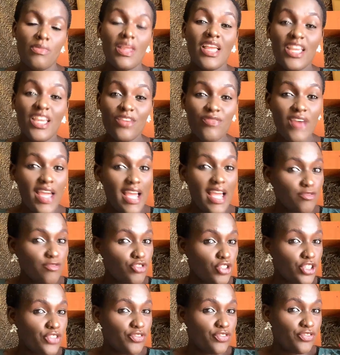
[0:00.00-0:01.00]
If I have
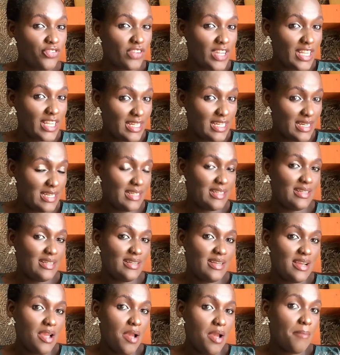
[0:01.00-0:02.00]
to defend
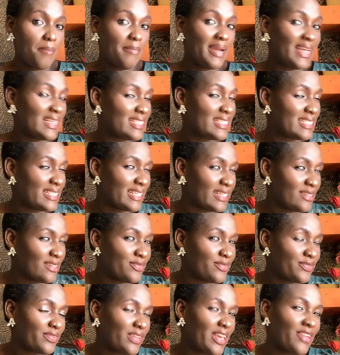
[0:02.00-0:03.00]

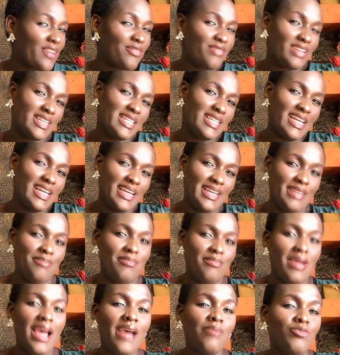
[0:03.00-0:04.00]
myself every time
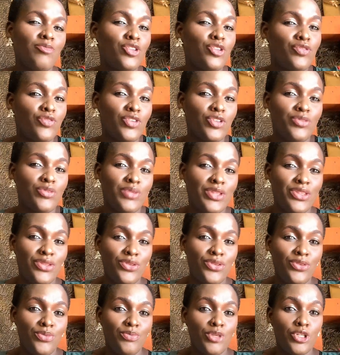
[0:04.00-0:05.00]
I'm on phone with
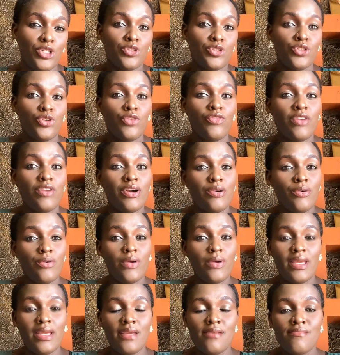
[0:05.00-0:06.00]
you because you're far
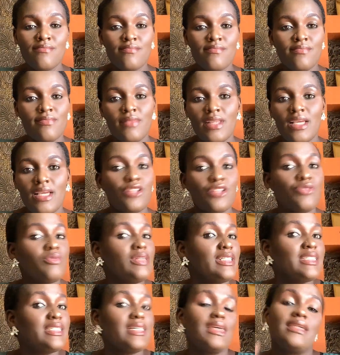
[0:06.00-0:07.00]
away, it's
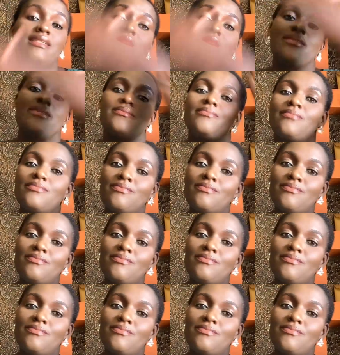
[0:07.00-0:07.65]
really tiresome.